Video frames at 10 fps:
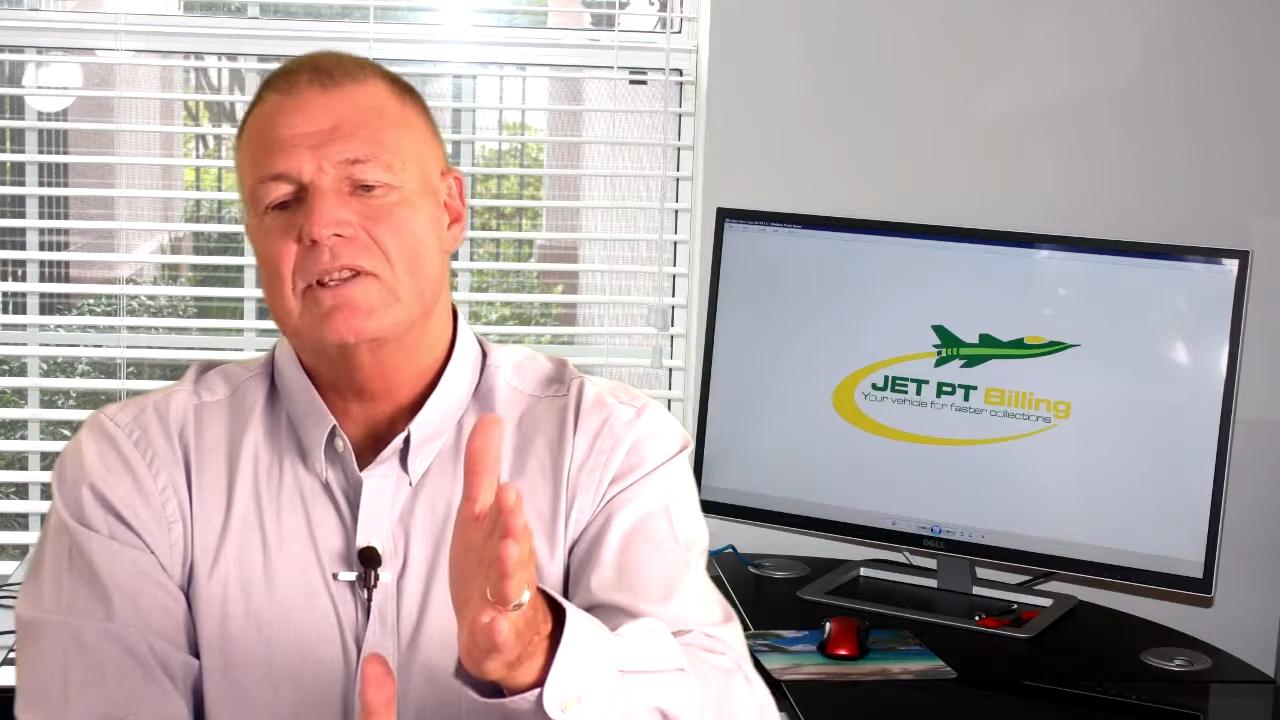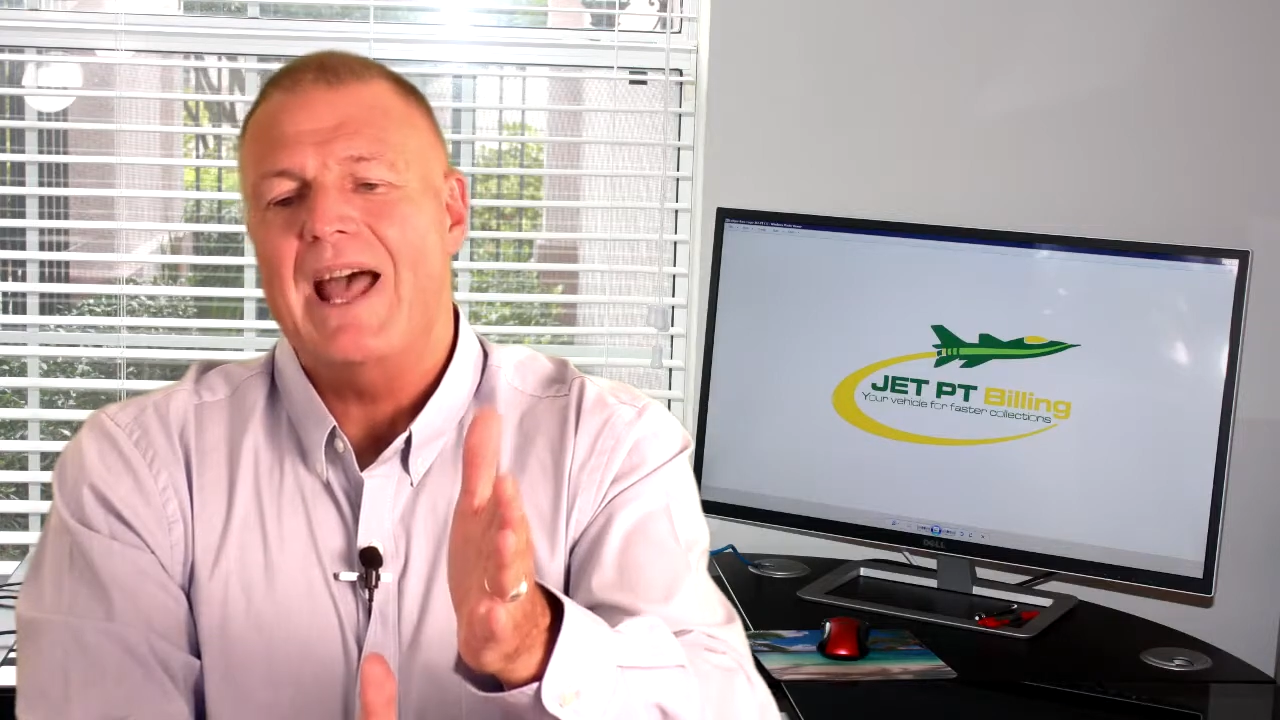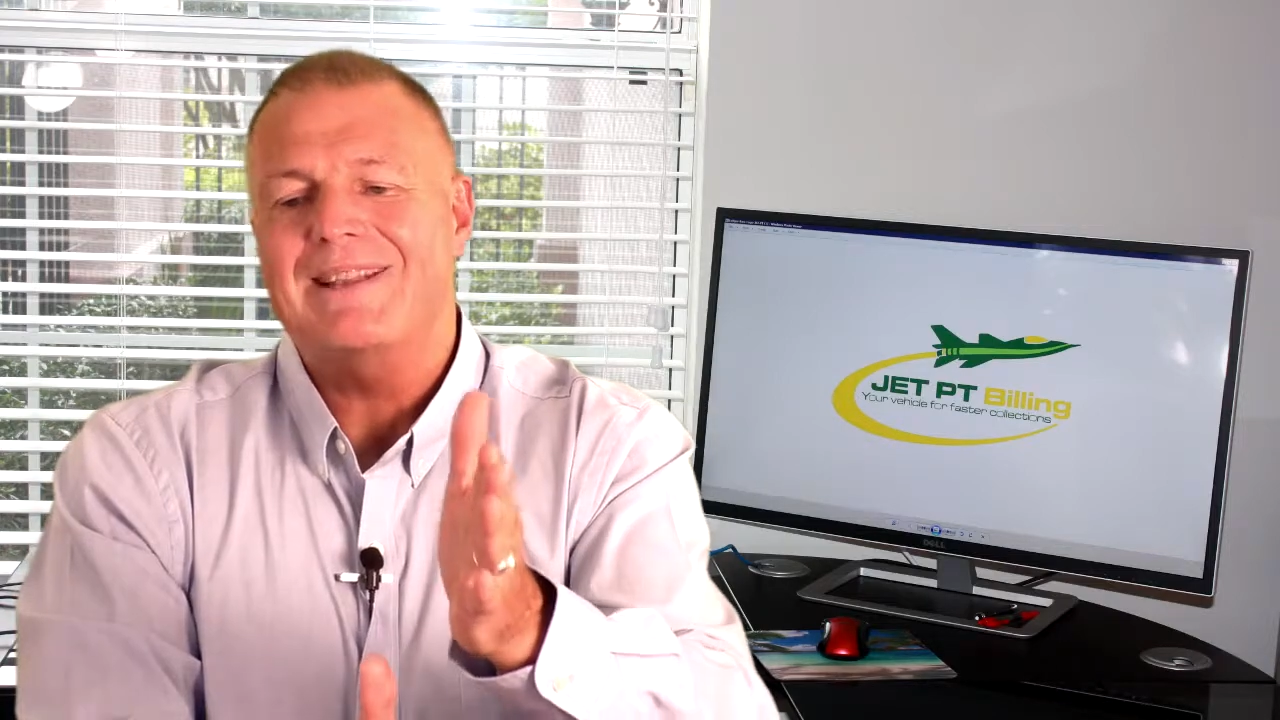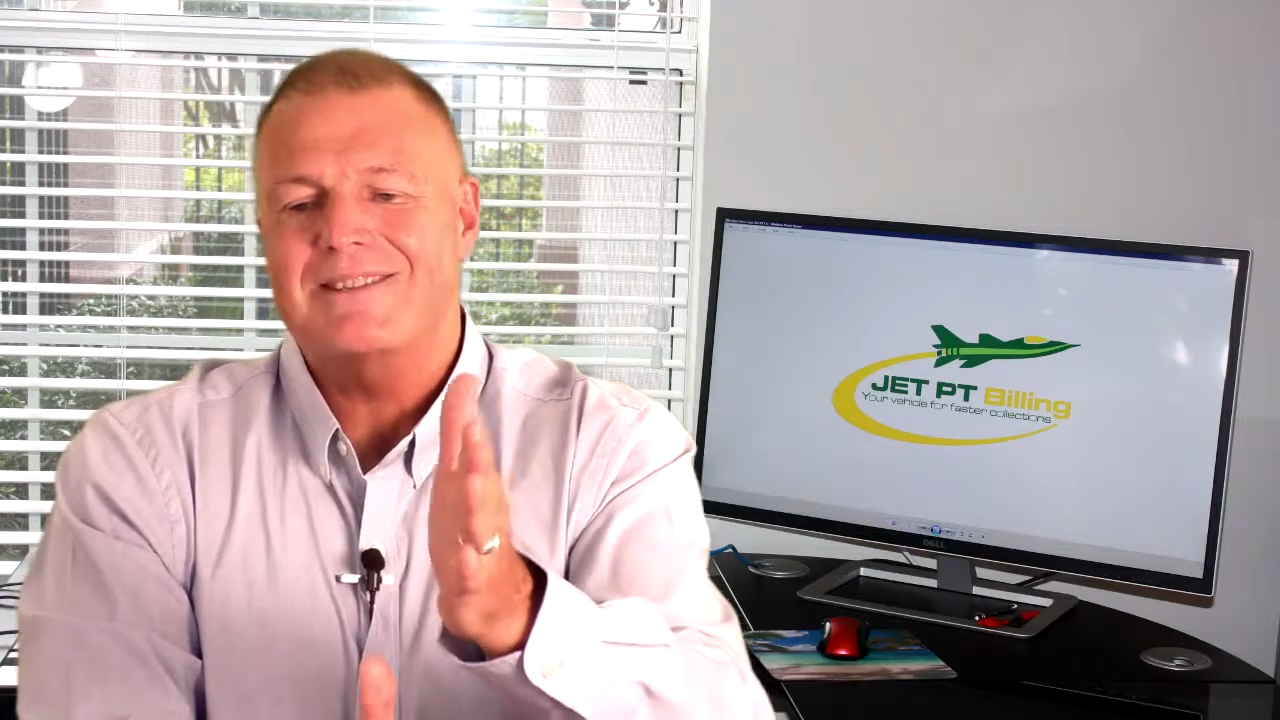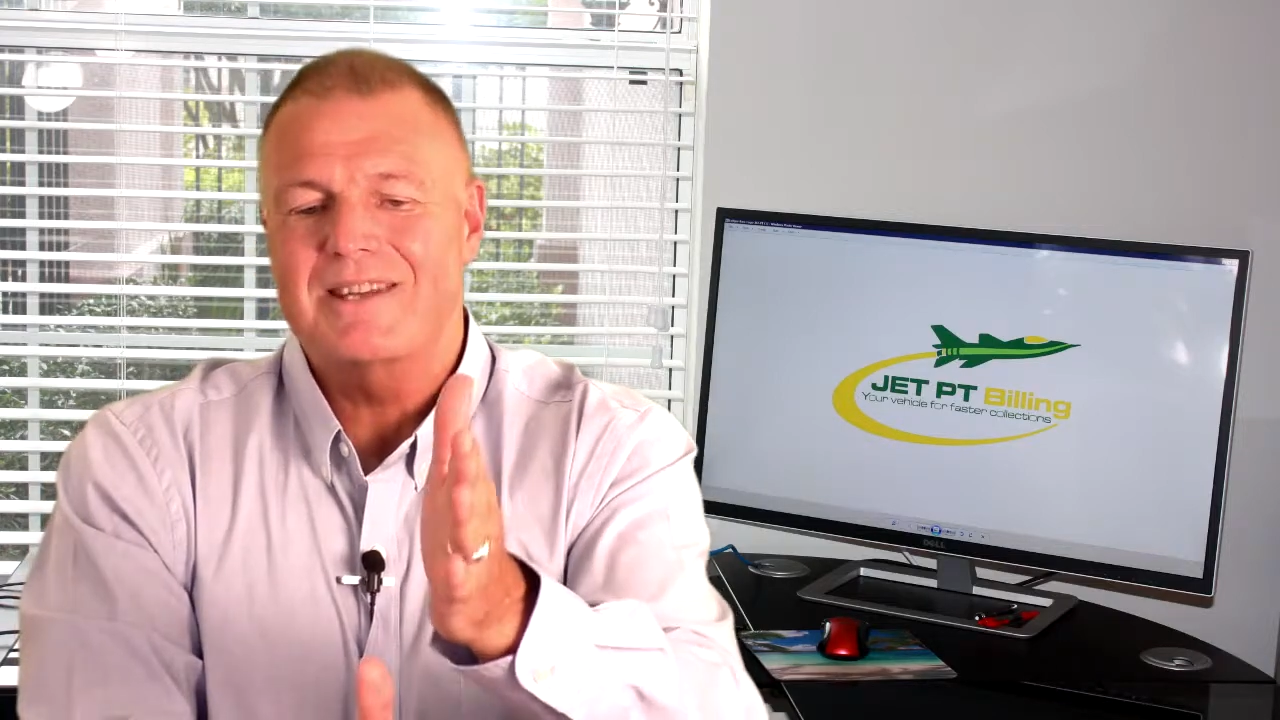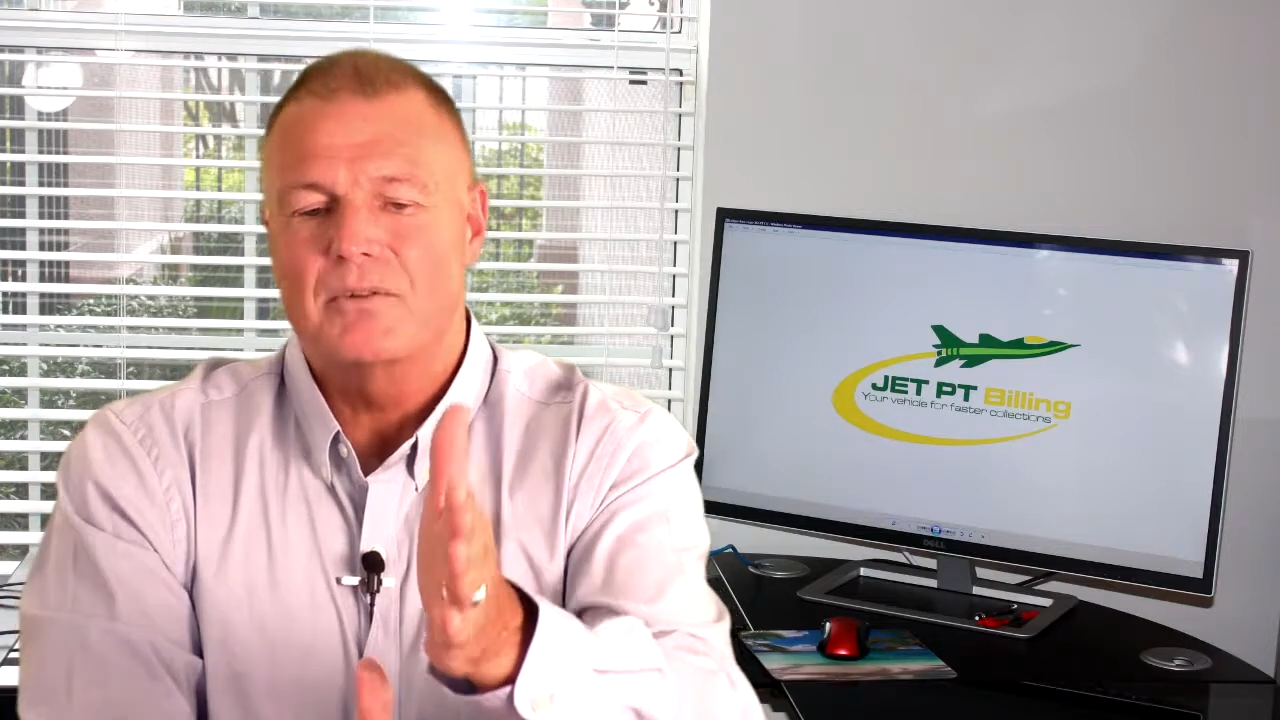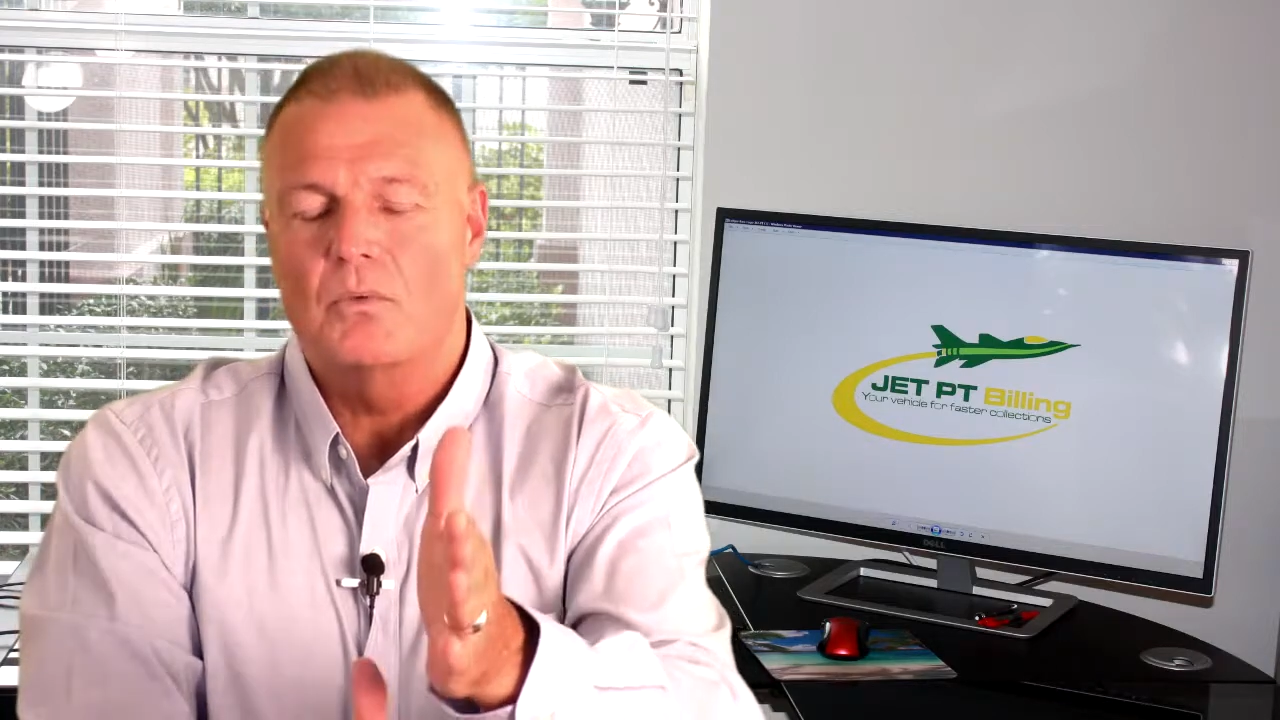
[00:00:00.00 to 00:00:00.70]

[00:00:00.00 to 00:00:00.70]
not sent